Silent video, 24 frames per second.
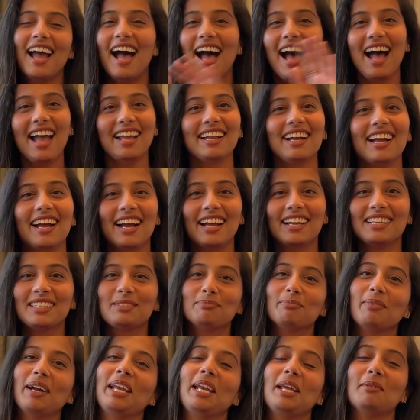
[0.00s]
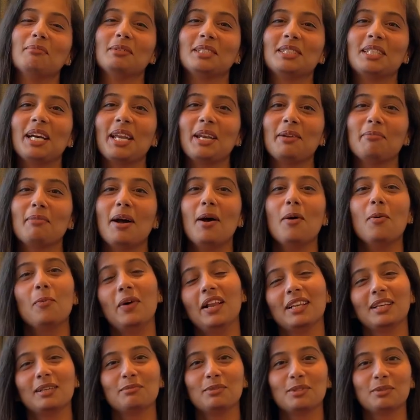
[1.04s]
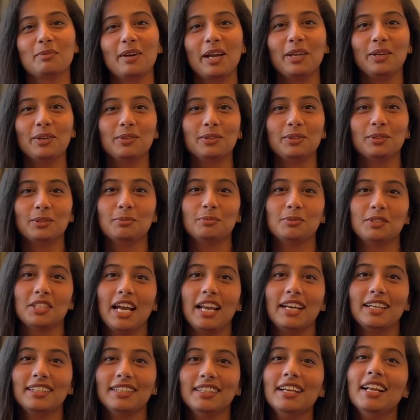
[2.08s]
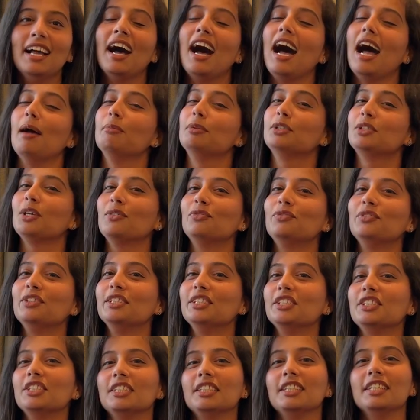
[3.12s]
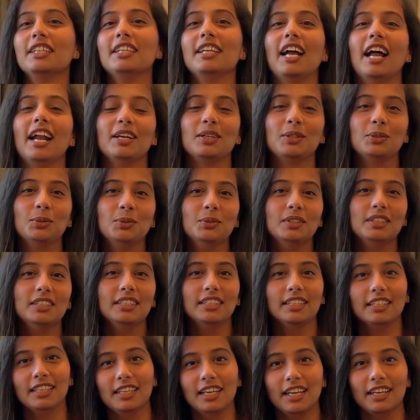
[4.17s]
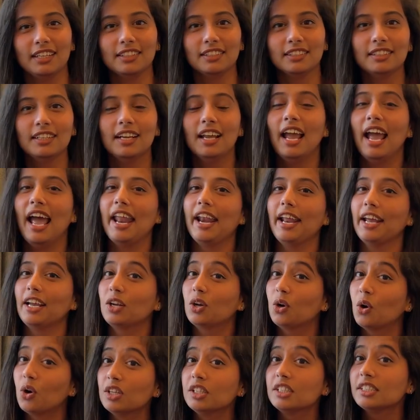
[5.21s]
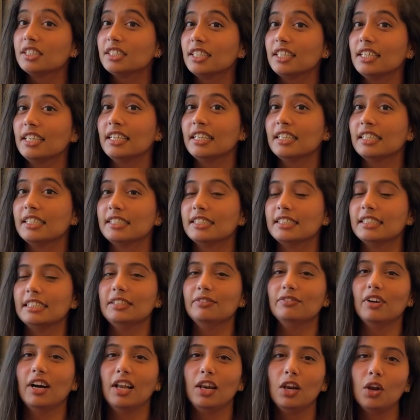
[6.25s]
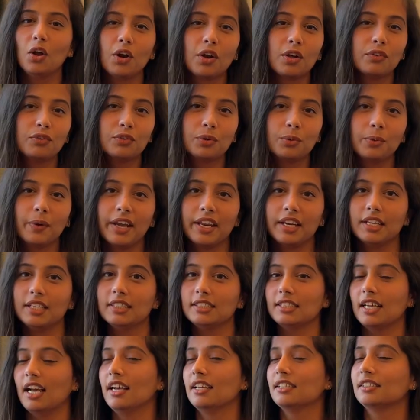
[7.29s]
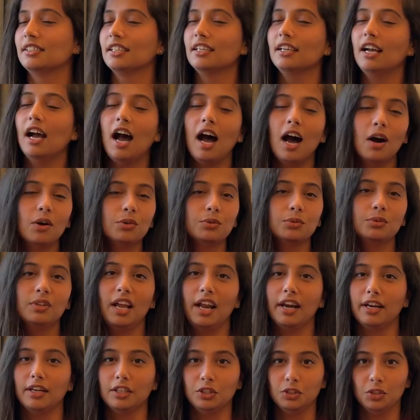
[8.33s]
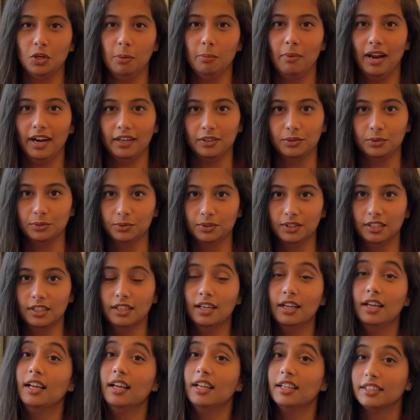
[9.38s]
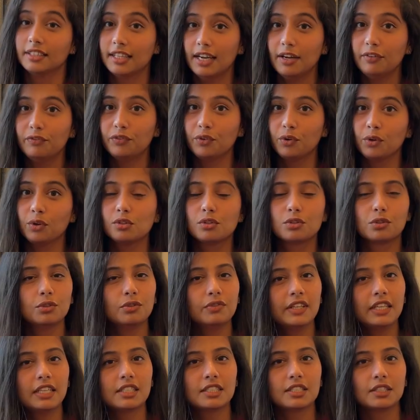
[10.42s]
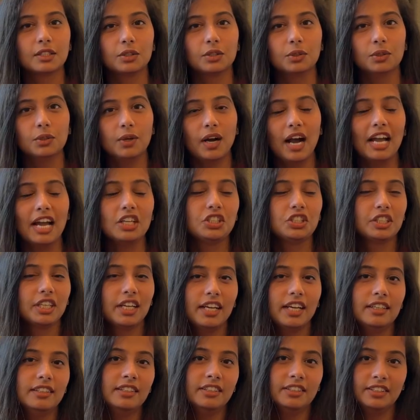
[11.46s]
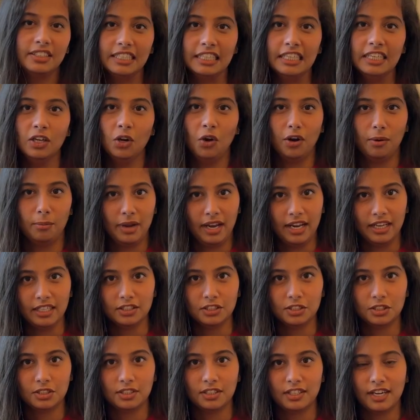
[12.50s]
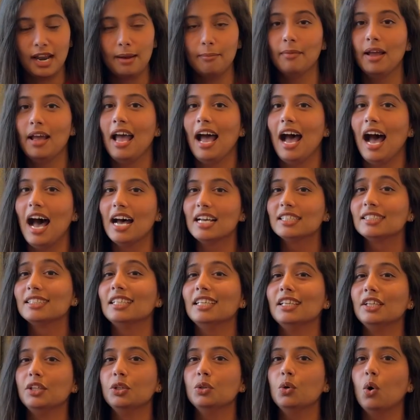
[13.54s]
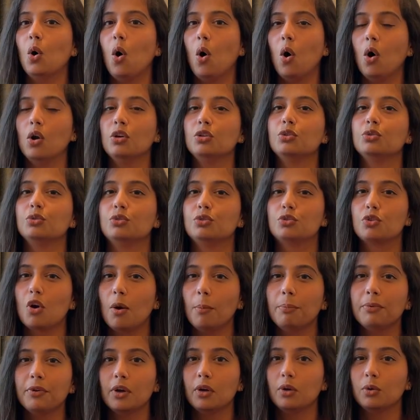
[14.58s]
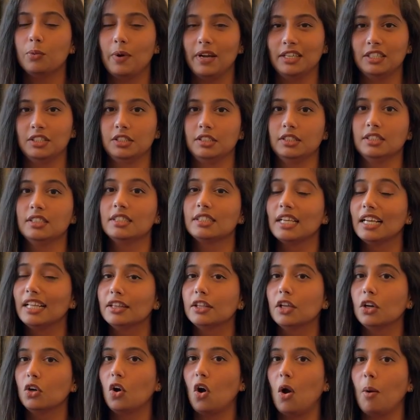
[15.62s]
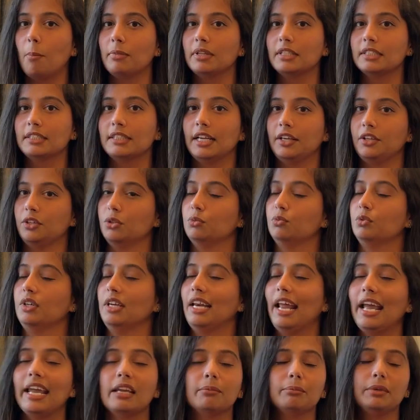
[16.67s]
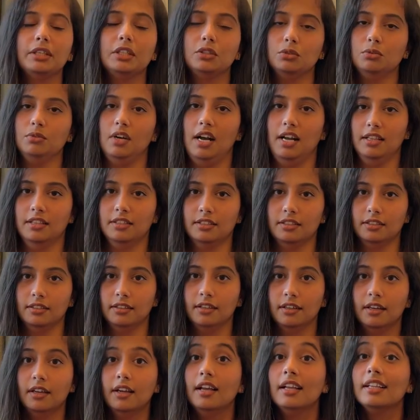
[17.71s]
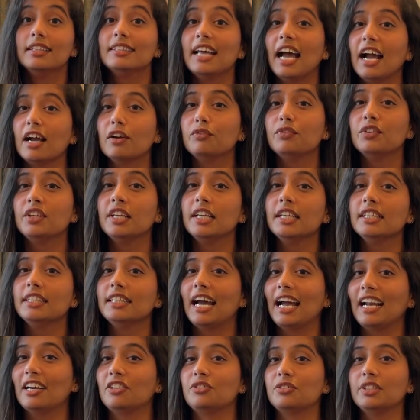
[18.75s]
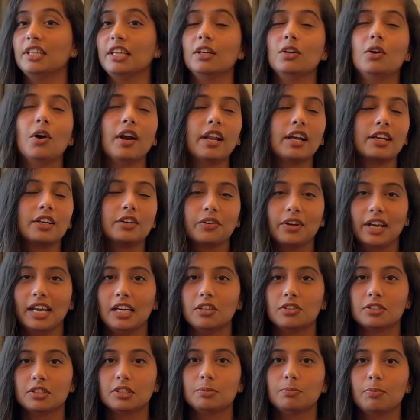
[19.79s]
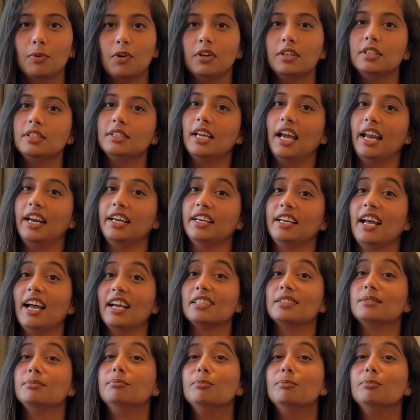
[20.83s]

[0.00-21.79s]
Hi guys, my name is Garima. Welcome to my YouTube channel. I'm a software engineer at Google in London and I constantly receive a lot of queries asking how to land a job at Google. Therefore, two weeks ago, I shared a reel on my Instagram asking you all to drop your questions in the comments that you would like me to answer. Thankfully, that reel got a great response and it has